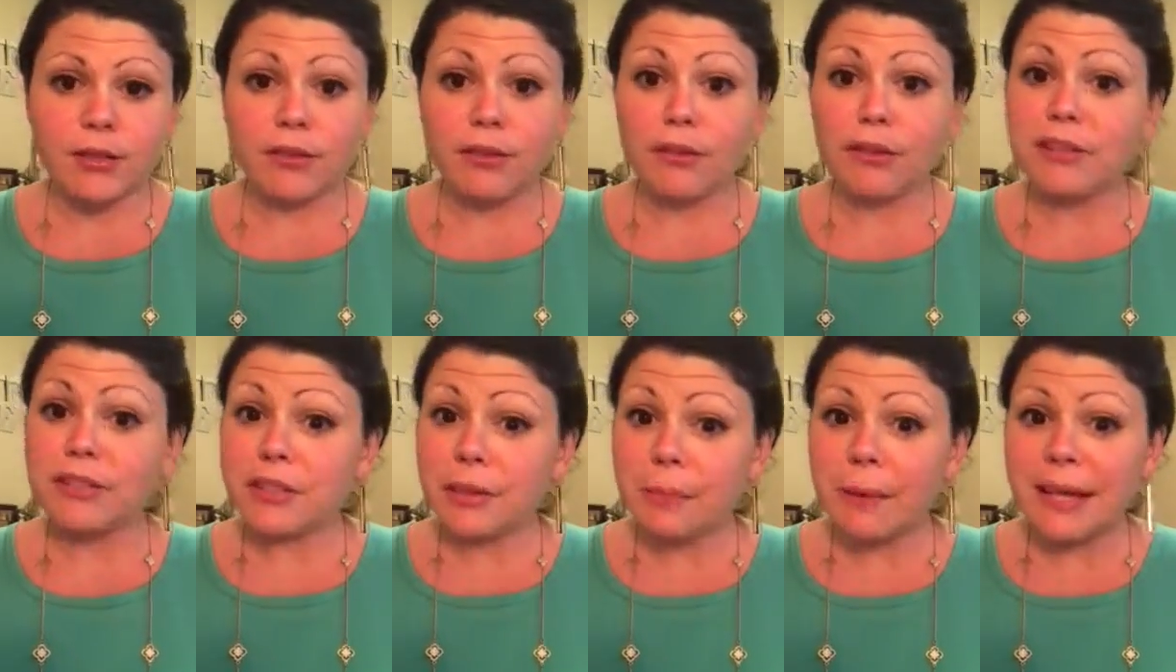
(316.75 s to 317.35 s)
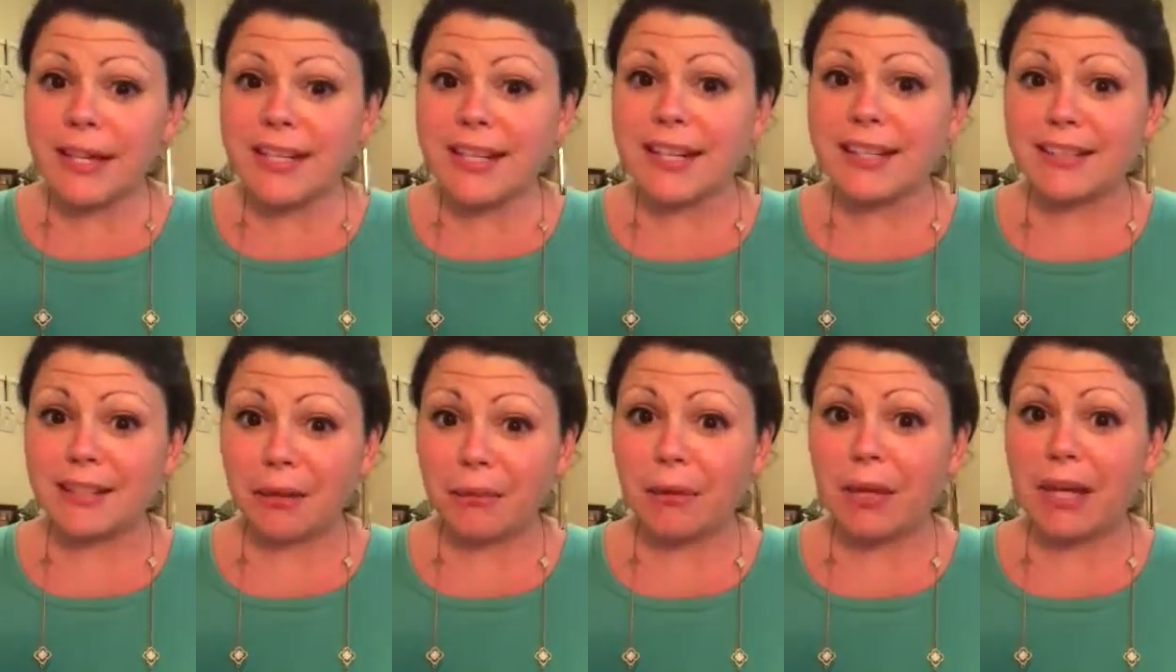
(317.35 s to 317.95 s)
So there's some
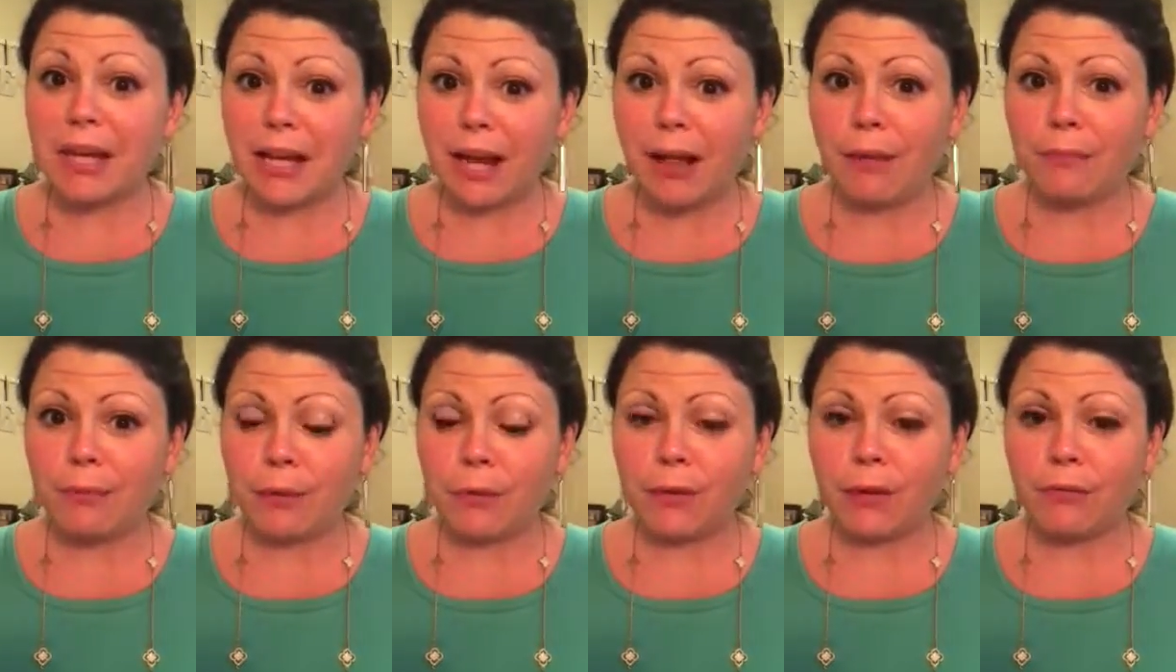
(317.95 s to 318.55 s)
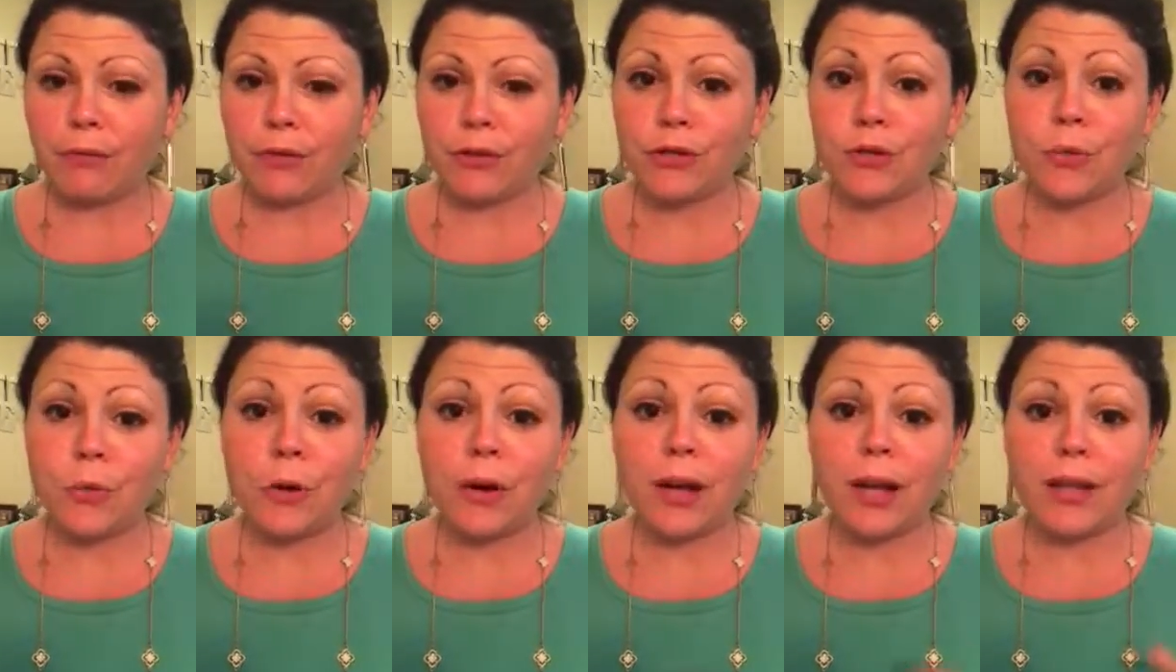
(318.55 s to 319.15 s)
ideas that we can help you with for
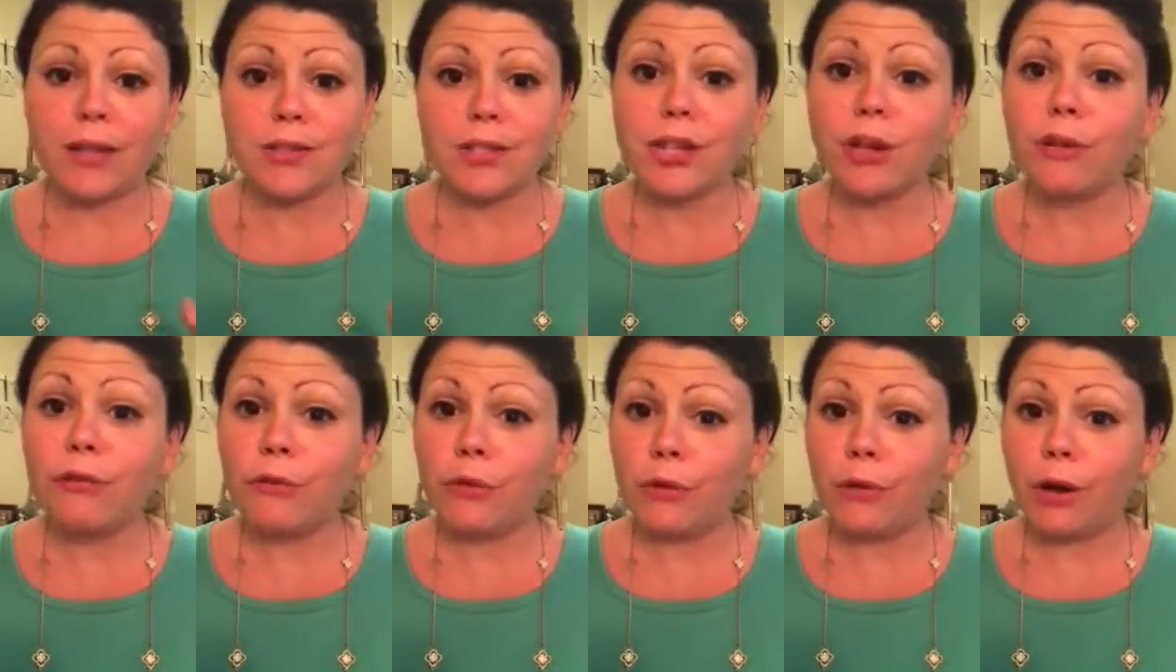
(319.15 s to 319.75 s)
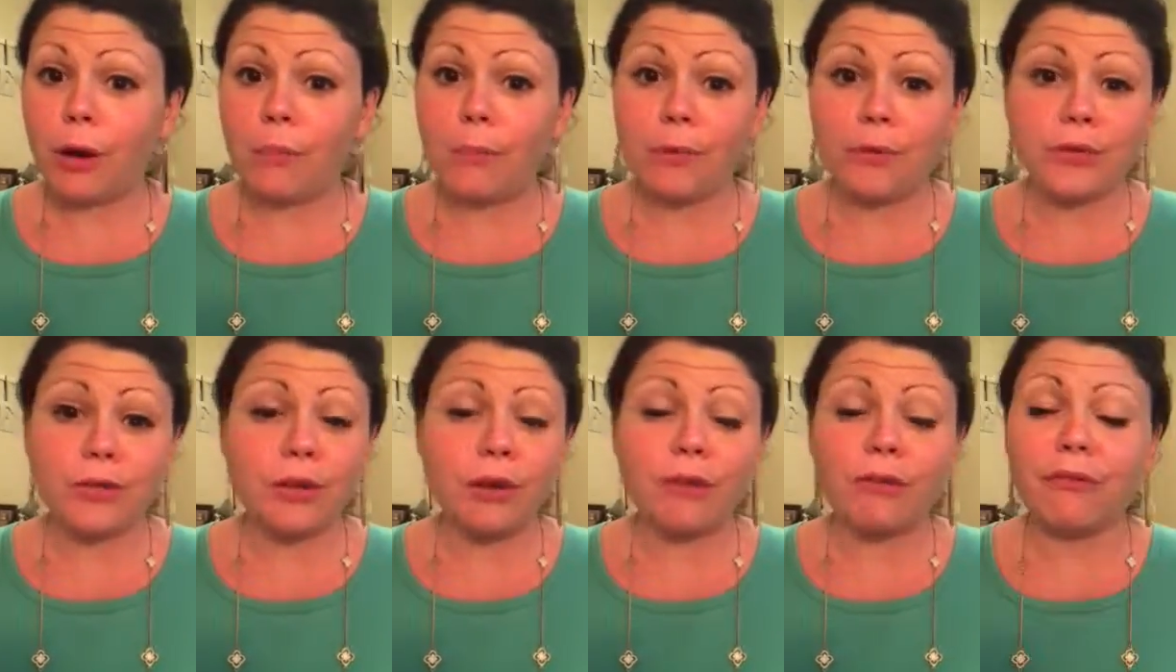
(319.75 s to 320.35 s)
sure. And tofu
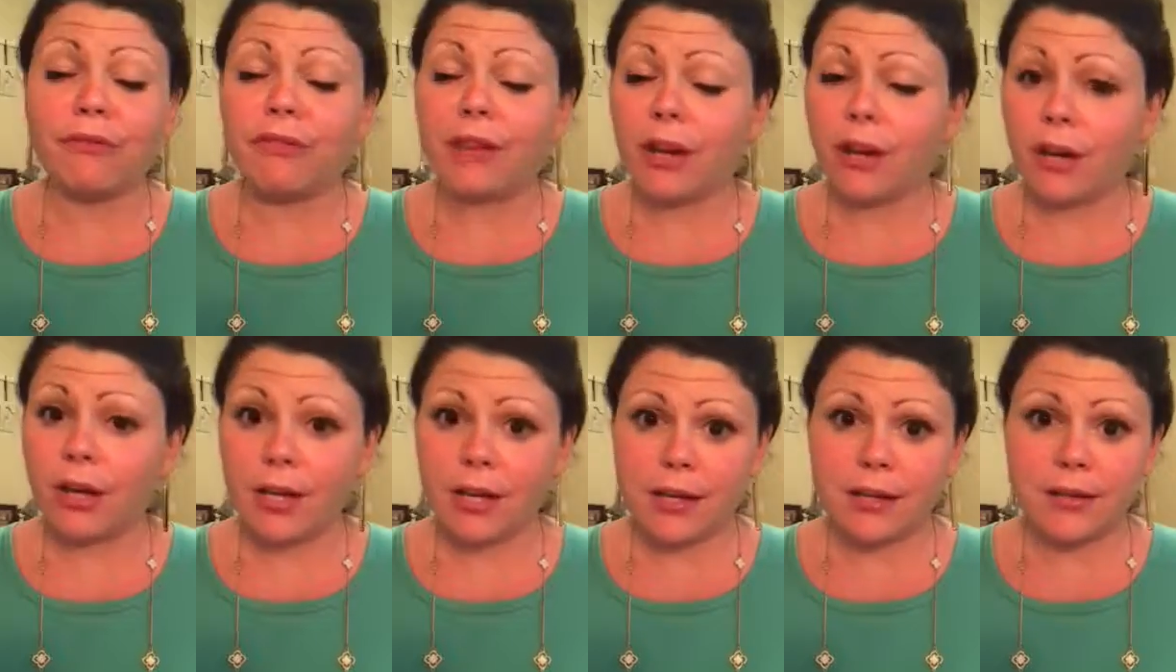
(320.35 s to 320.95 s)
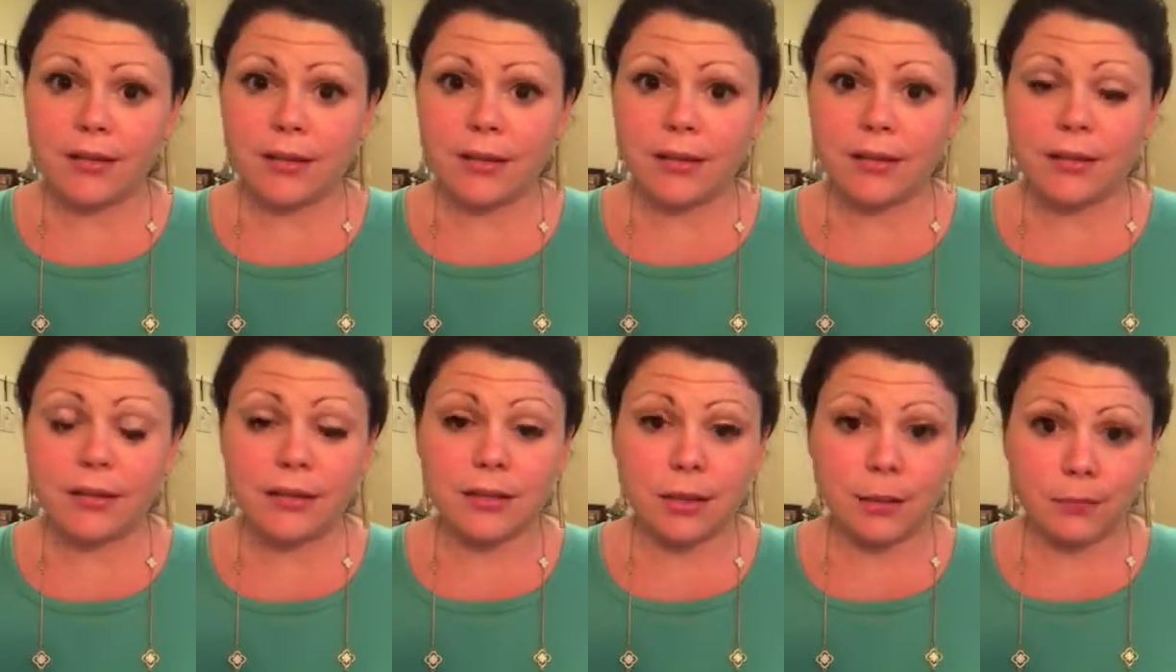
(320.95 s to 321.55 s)
crumbles are very easy
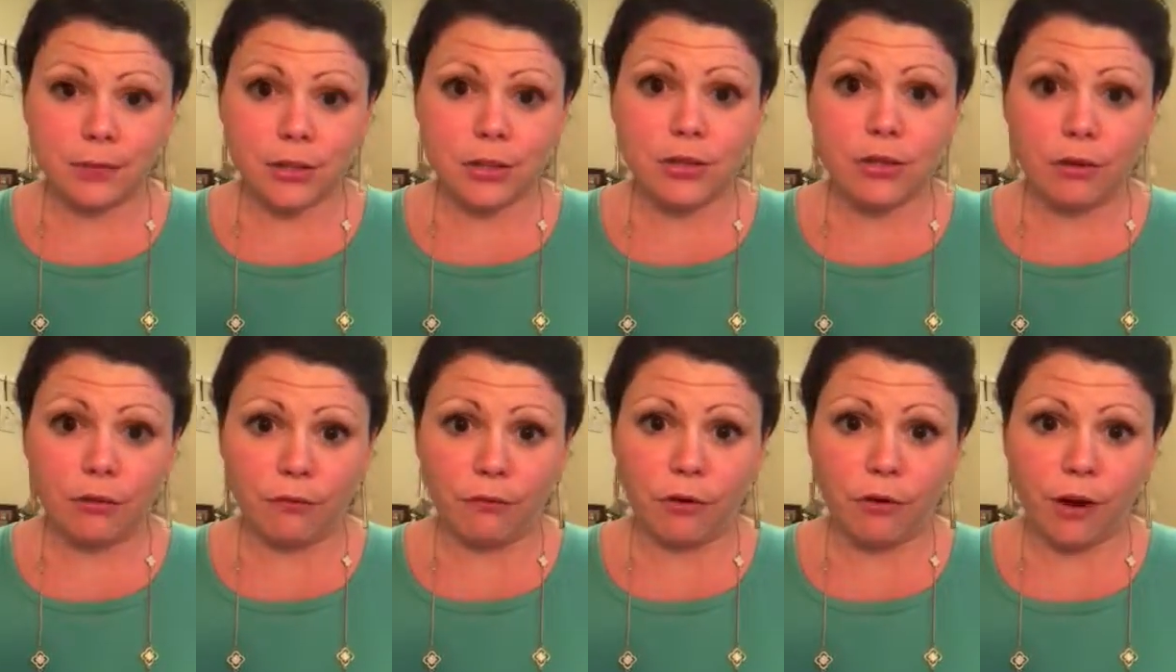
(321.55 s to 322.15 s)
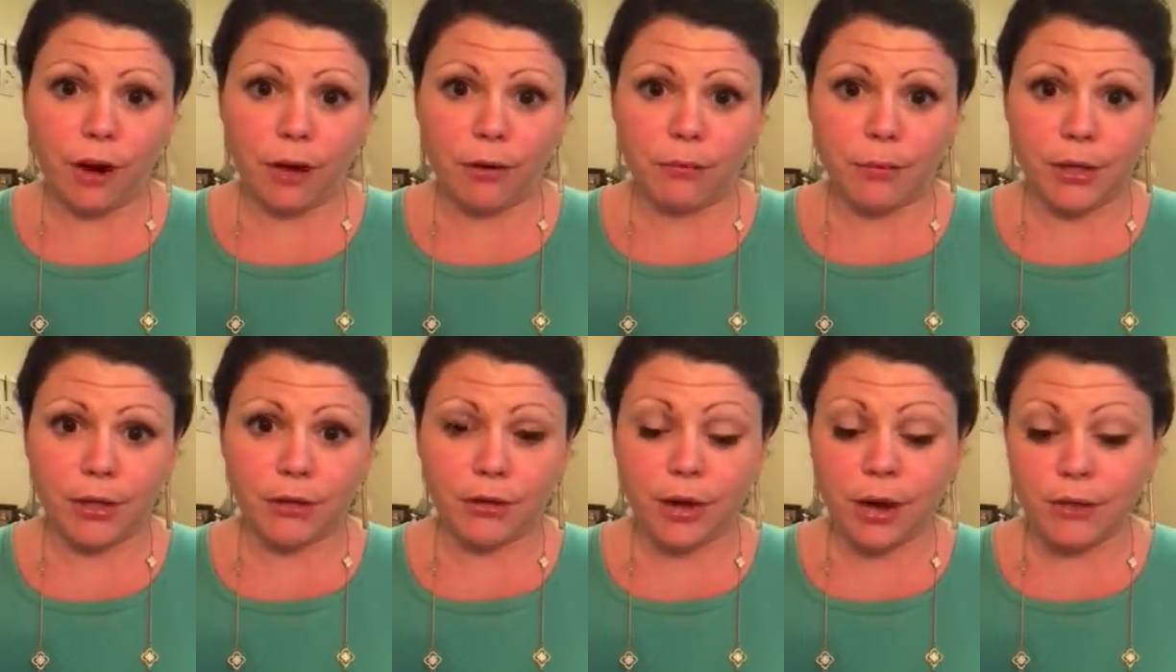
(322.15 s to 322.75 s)
to substitute for ground
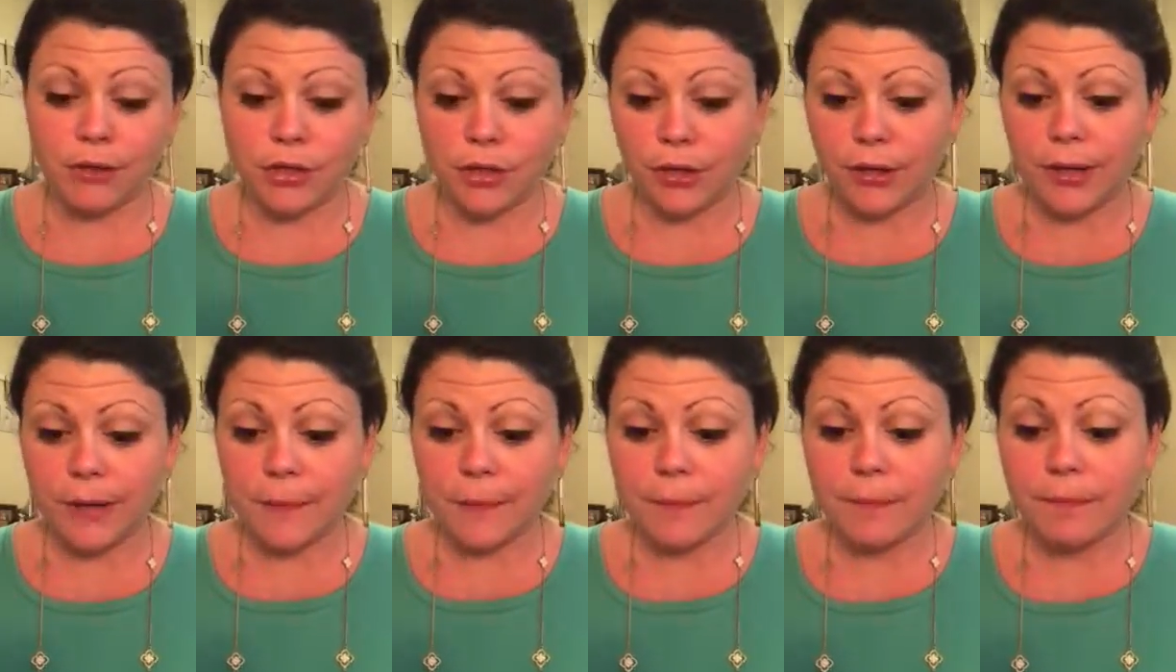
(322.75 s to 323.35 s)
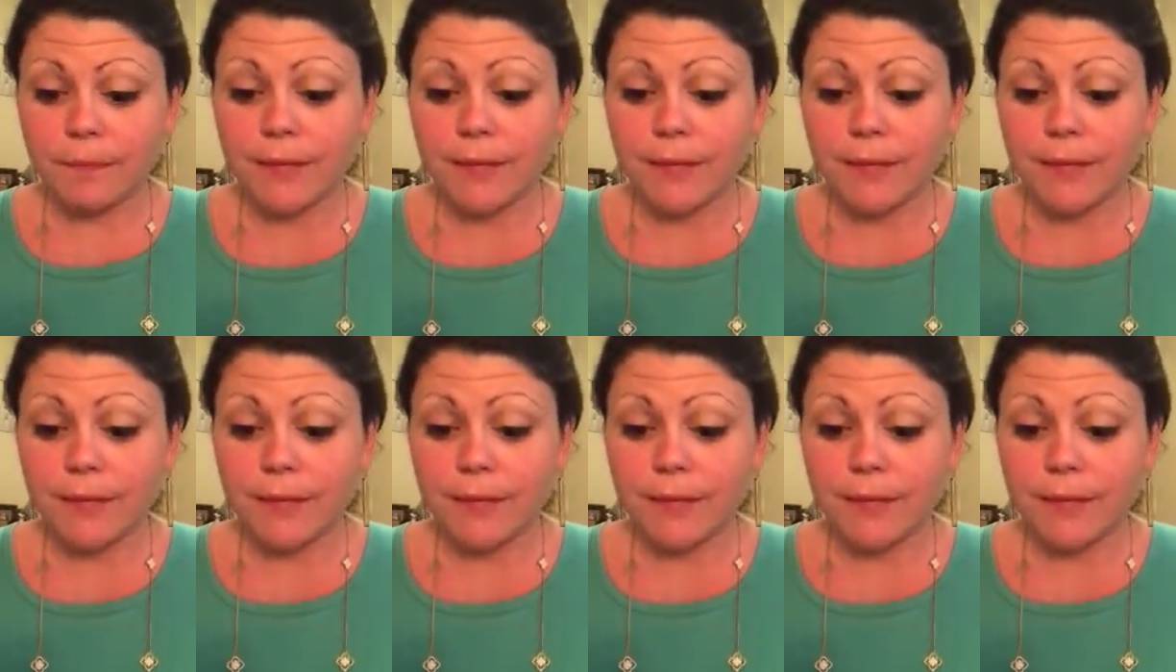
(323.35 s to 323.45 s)
meat or ground turkey.